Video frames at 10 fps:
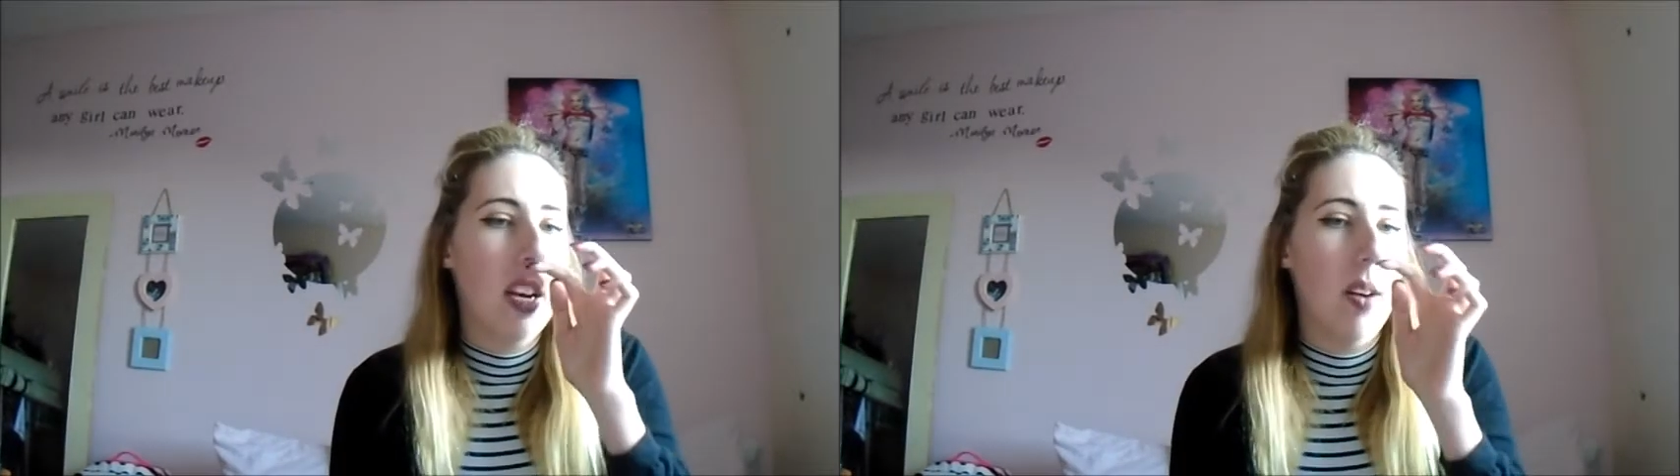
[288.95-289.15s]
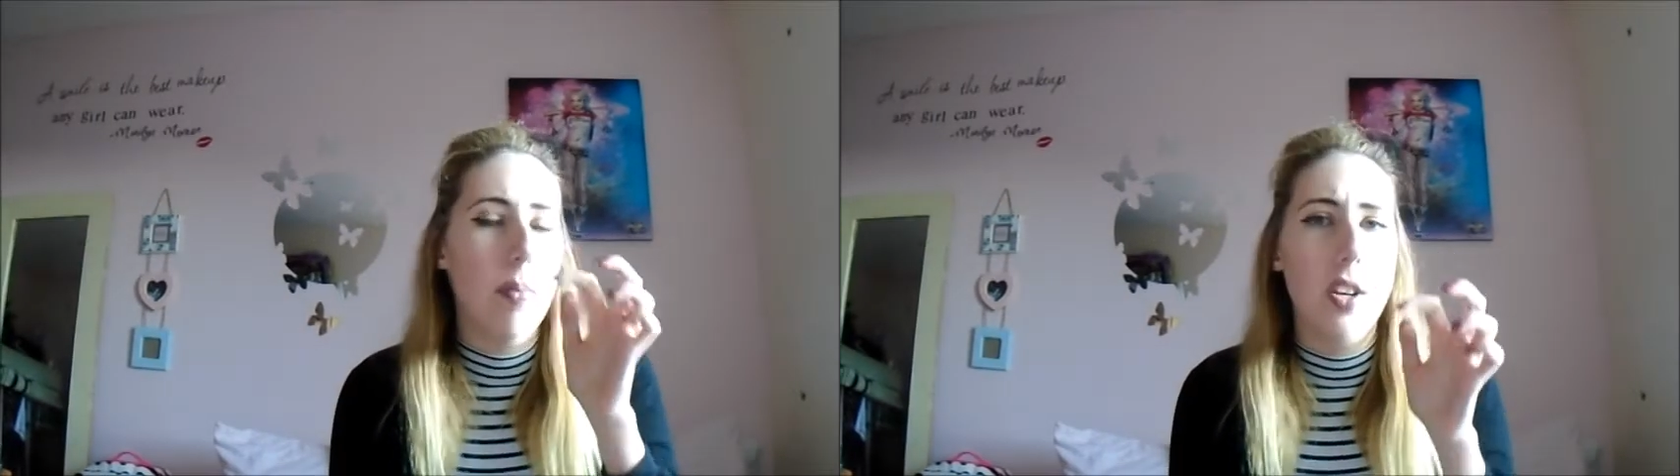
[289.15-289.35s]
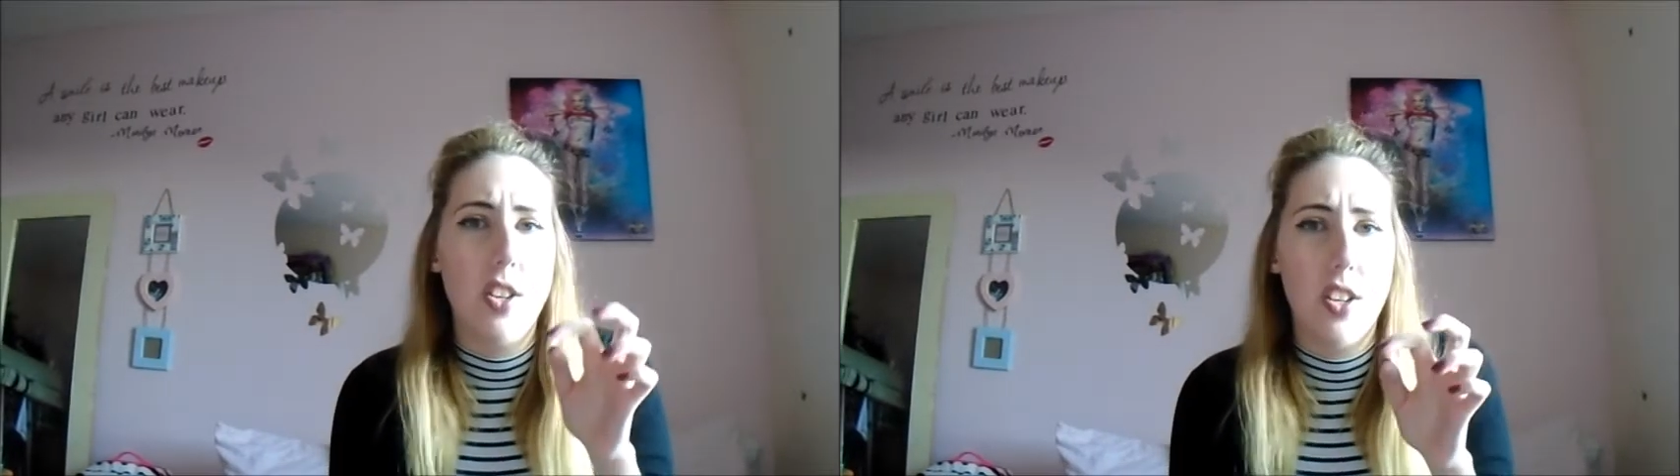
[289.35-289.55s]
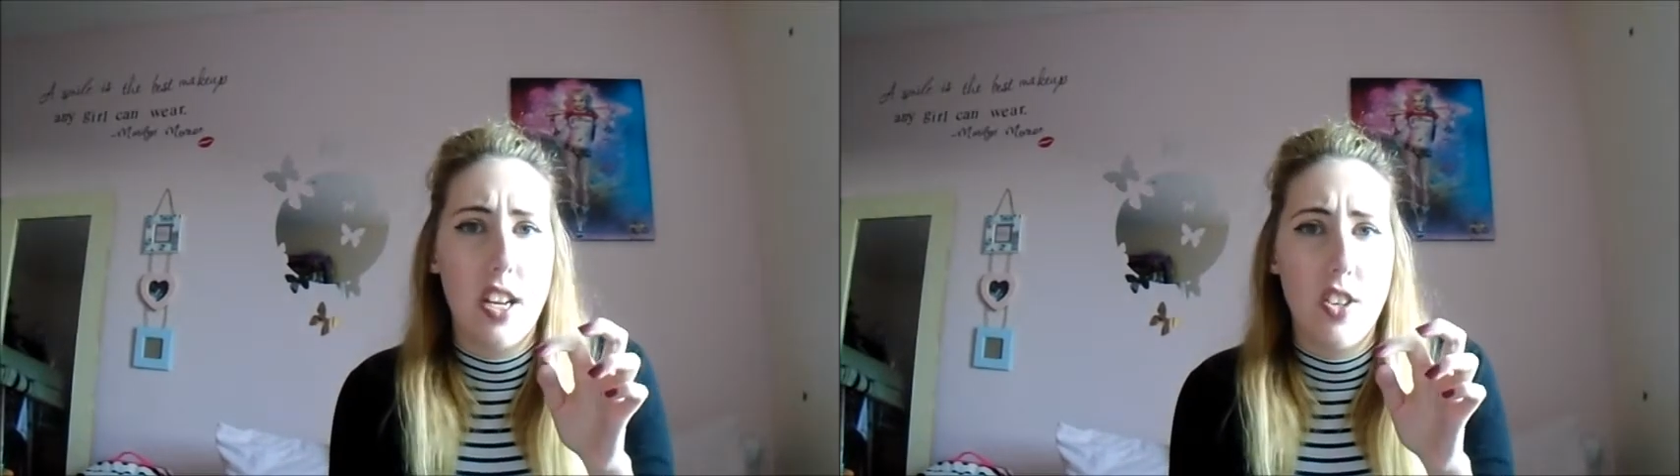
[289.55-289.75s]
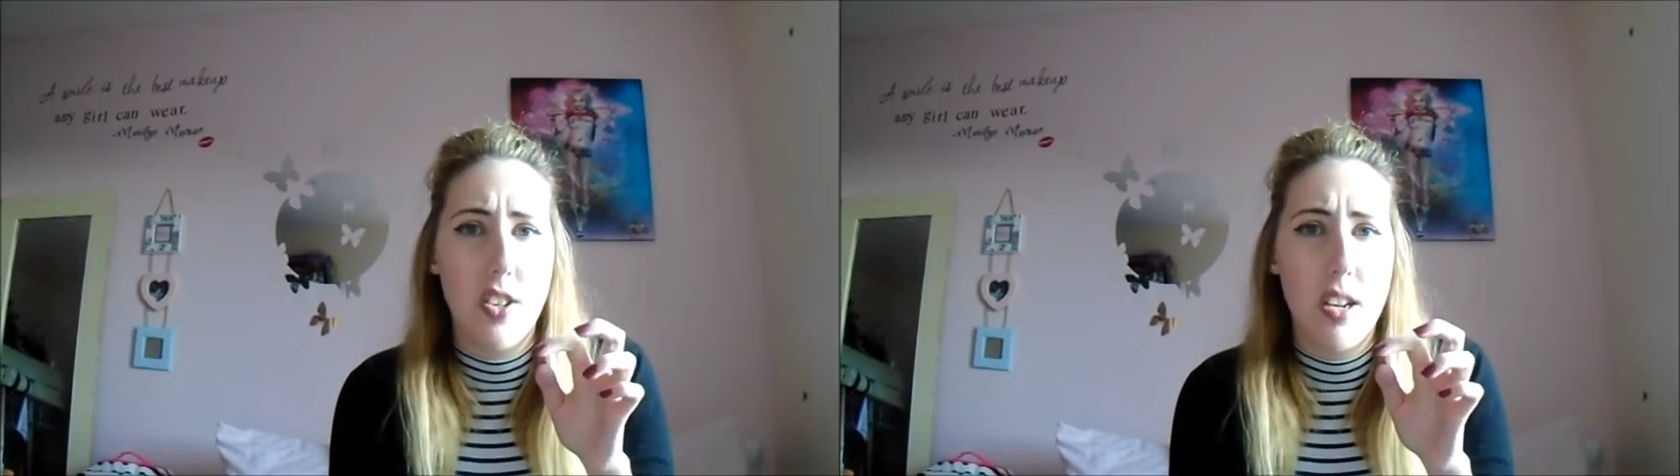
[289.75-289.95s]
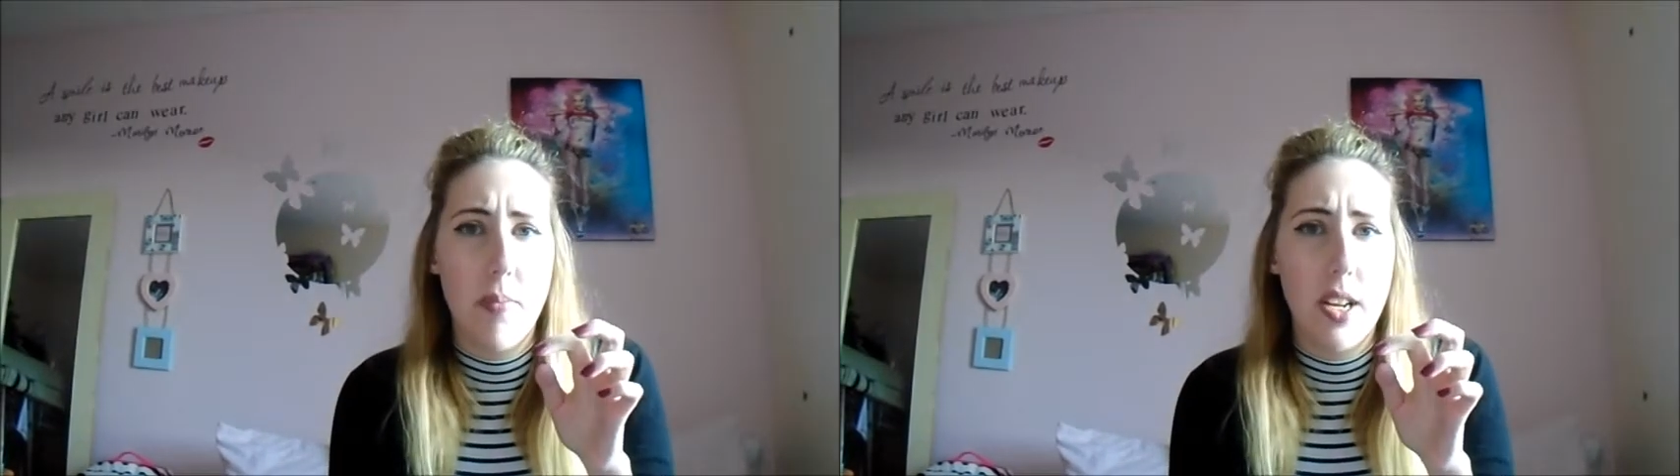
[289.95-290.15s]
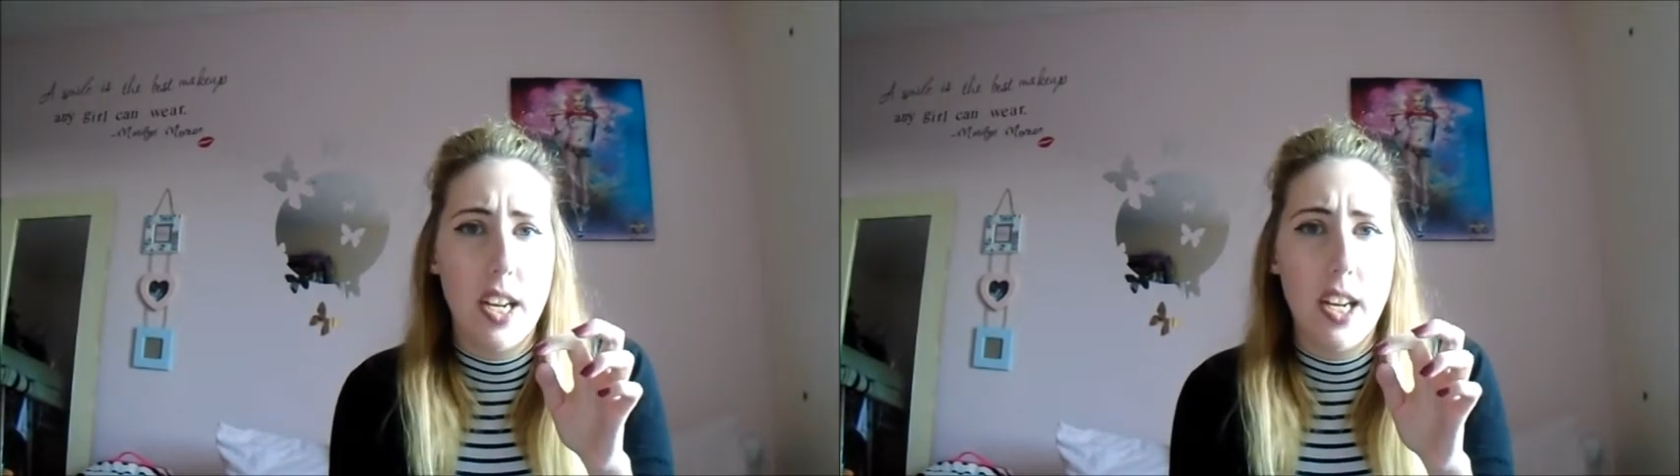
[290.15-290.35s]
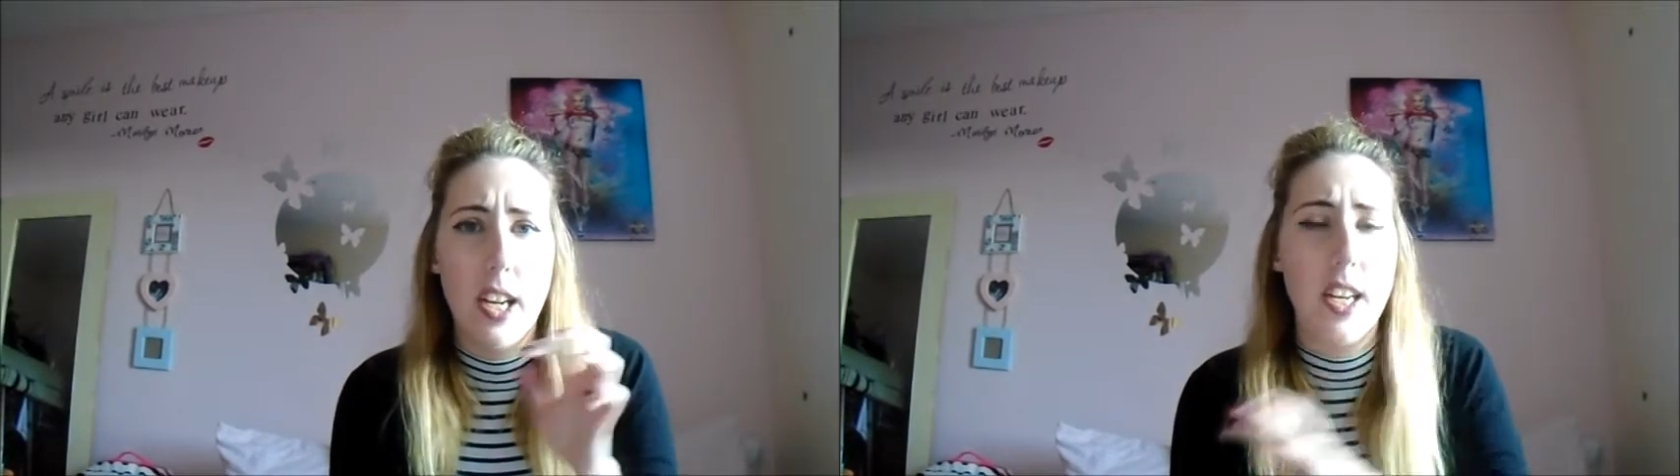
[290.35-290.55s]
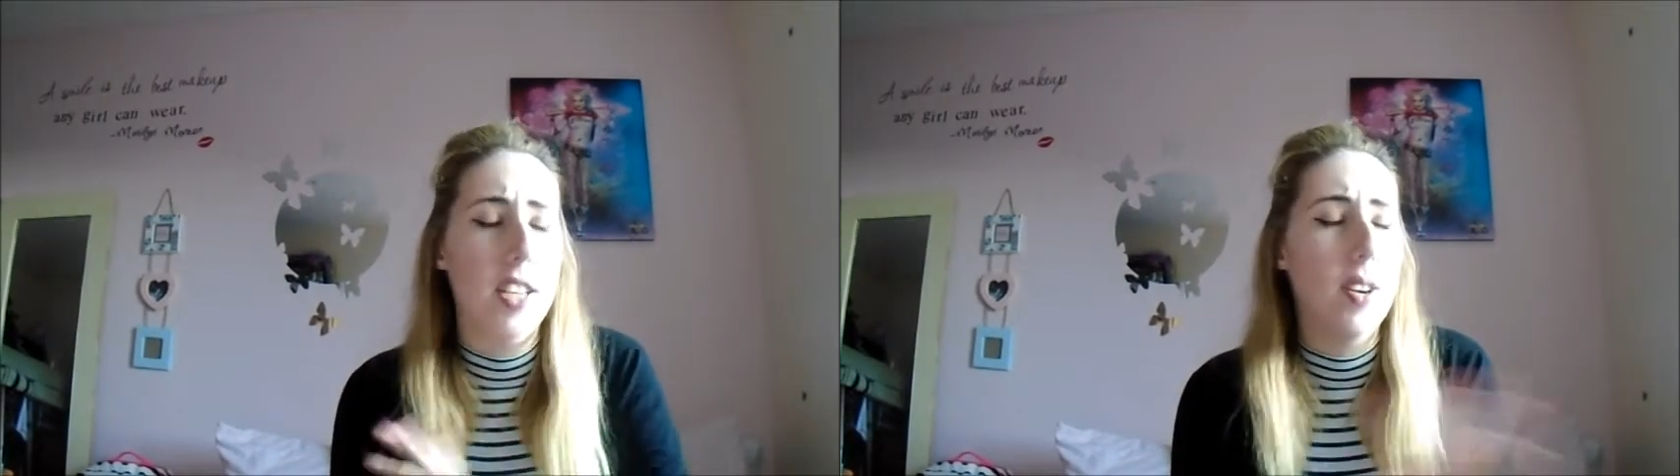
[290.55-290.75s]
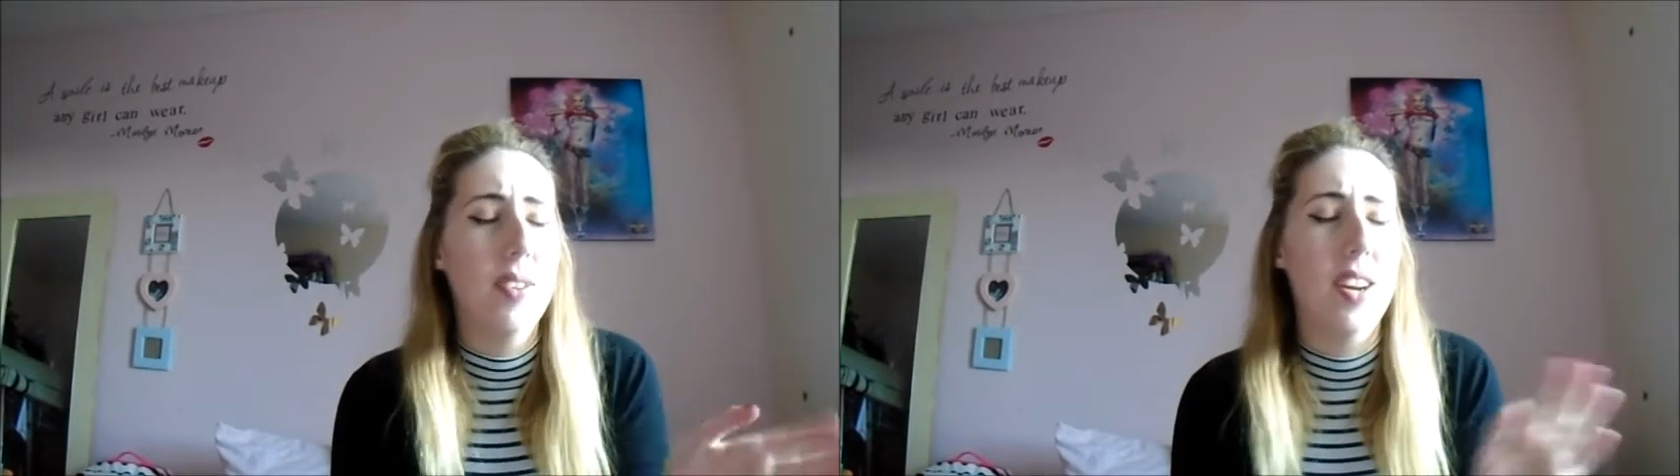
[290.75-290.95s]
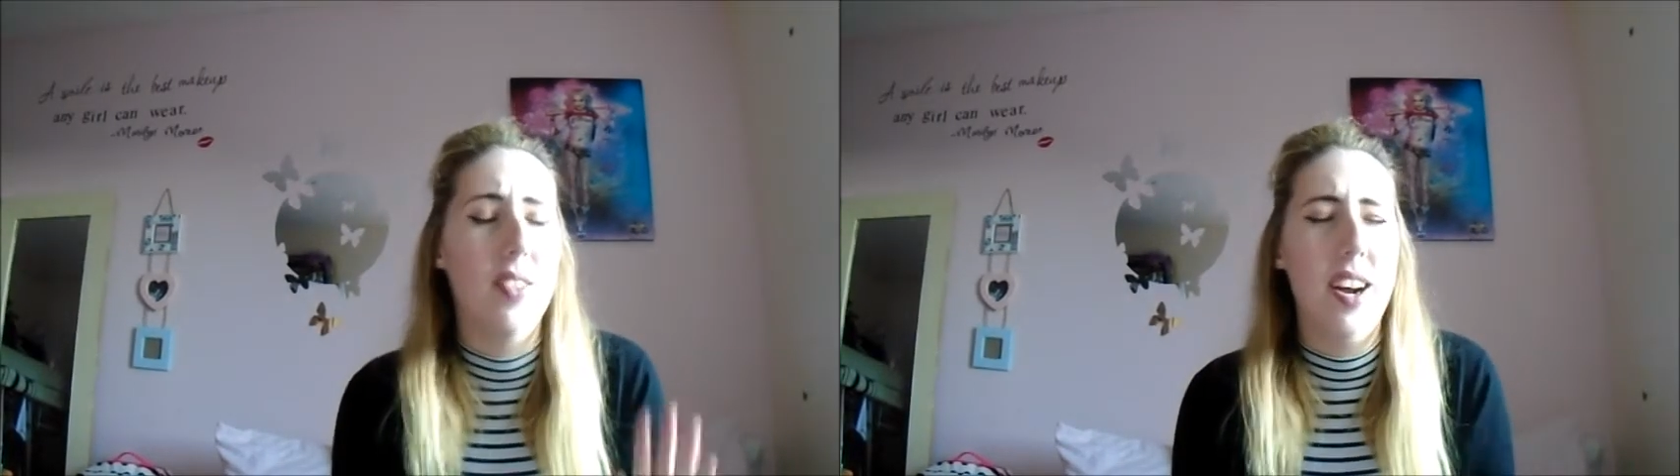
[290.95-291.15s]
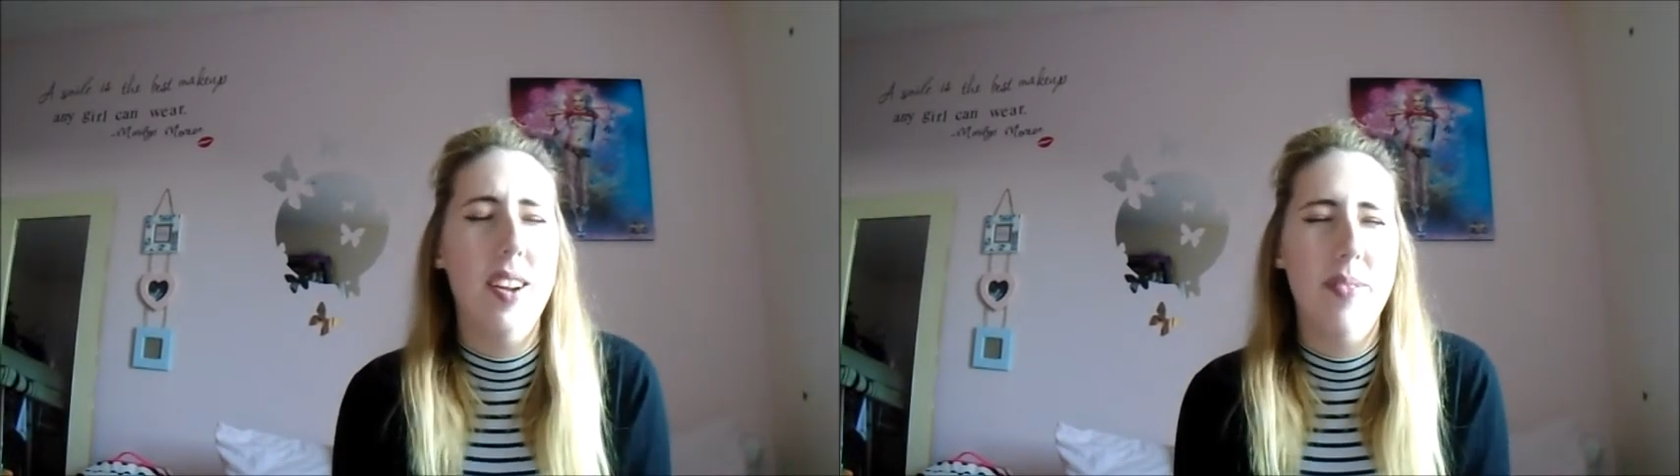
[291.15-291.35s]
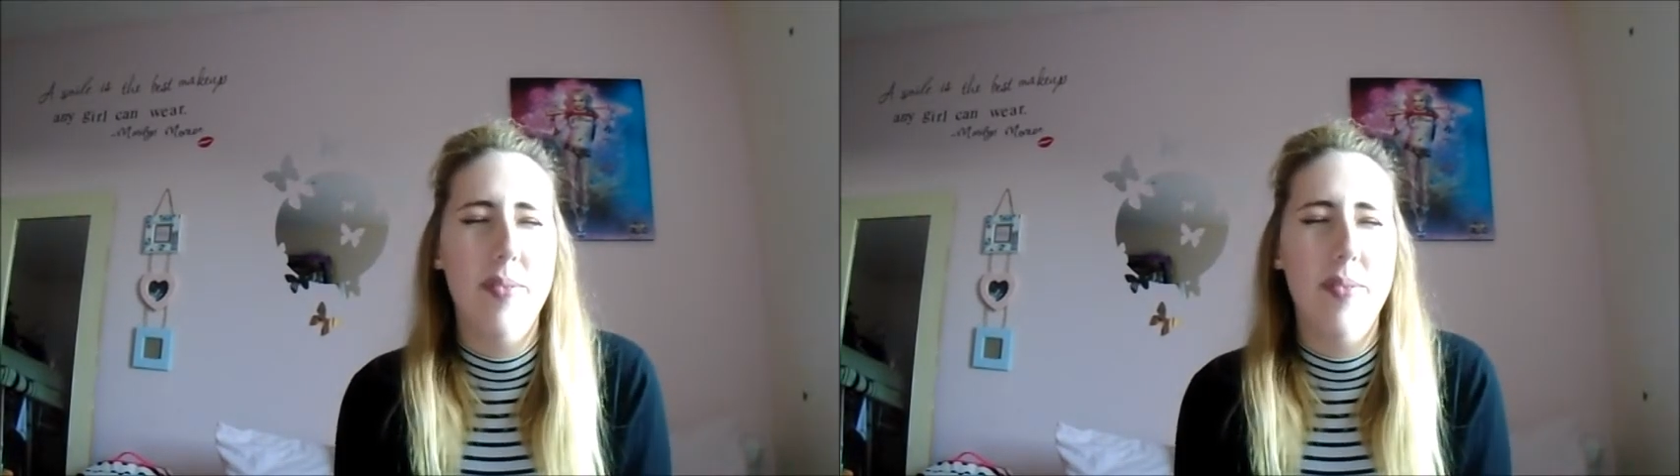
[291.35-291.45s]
I'm pretty sure that's your name, honey. I don't know.